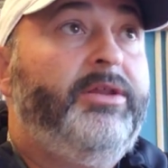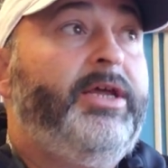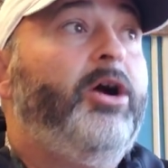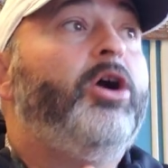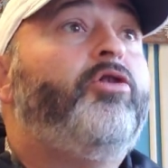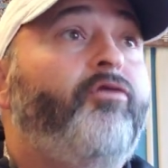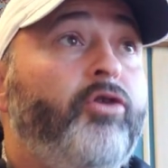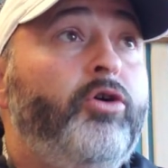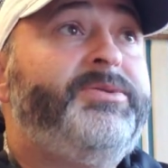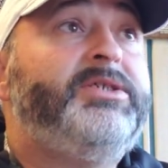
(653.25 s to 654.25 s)
They are
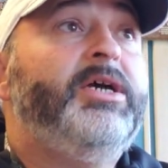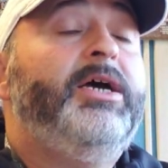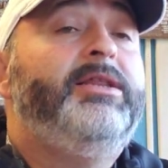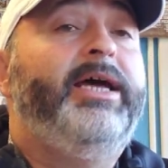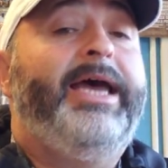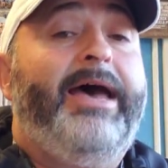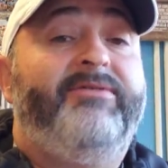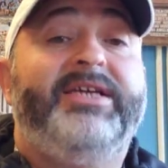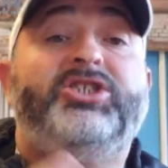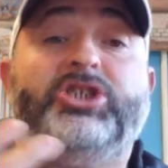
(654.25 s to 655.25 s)
groups that
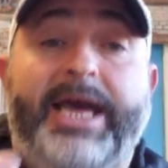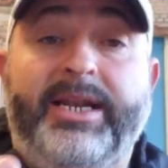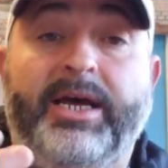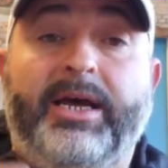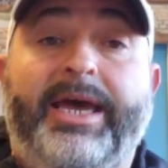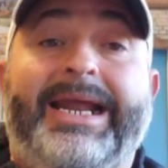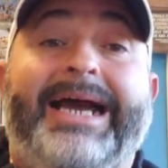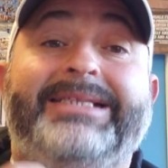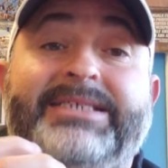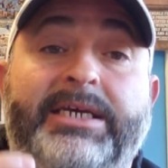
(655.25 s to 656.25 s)
have an agenda, an
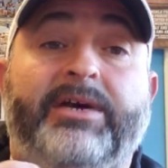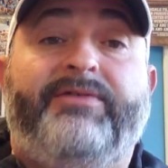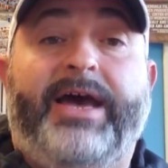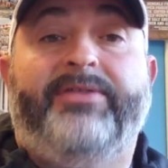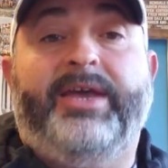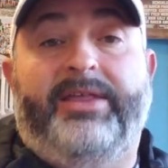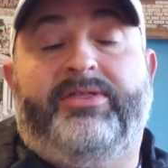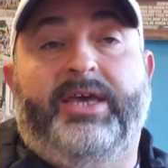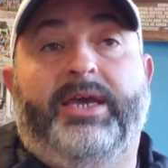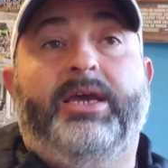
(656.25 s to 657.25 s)
idea of how they
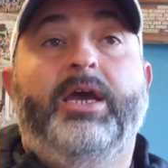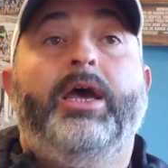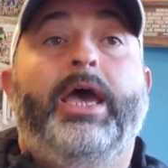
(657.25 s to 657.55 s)
think